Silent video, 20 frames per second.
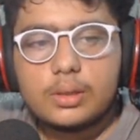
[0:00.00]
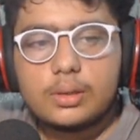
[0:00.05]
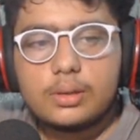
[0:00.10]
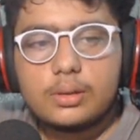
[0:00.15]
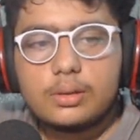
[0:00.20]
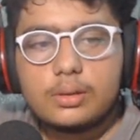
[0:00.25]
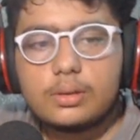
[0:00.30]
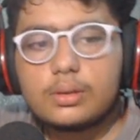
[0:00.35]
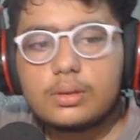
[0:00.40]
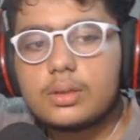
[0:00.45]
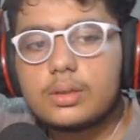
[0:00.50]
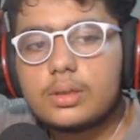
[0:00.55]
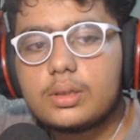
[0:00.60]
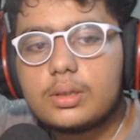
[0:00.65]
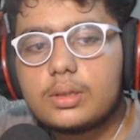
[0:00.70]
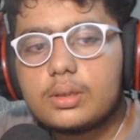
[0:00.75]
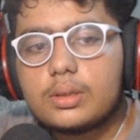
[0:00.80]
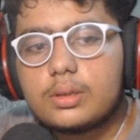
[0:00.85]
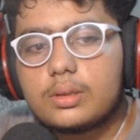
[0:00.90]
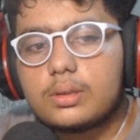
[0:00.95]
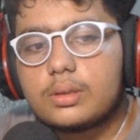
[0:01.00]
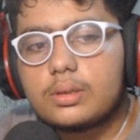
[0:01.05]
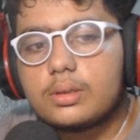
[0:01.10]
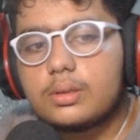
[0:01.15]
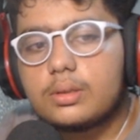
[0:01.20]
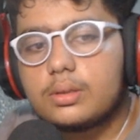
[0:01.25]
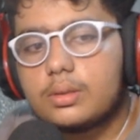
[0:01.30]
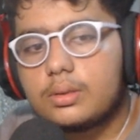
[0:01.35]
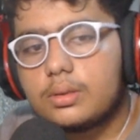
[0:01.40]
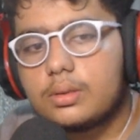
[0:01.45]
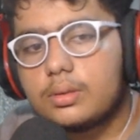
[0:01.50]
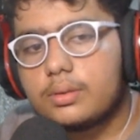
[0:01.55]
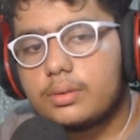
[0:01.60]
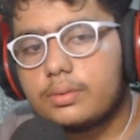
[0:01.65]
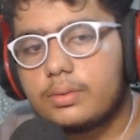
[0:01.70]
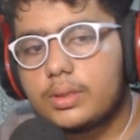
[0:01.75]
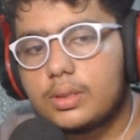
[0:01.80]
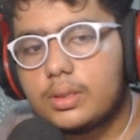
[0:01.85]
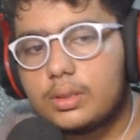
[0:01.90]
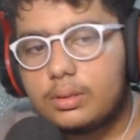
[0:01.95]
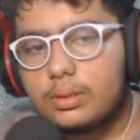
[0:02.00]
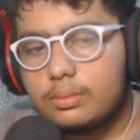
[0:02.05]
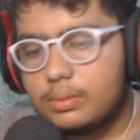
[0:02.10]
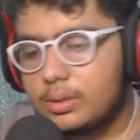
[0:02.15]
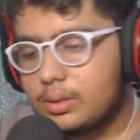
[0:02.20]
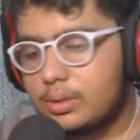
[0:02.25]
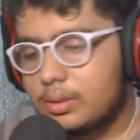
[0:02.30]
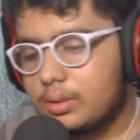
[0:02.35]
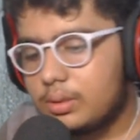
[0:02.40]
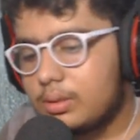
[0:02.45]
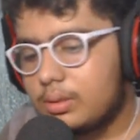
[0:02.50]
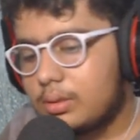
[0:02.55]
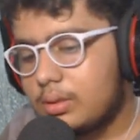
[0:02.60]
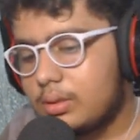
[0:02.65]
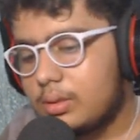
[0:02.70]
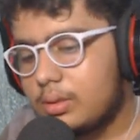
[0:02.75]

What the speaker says: Okay, wait a minute.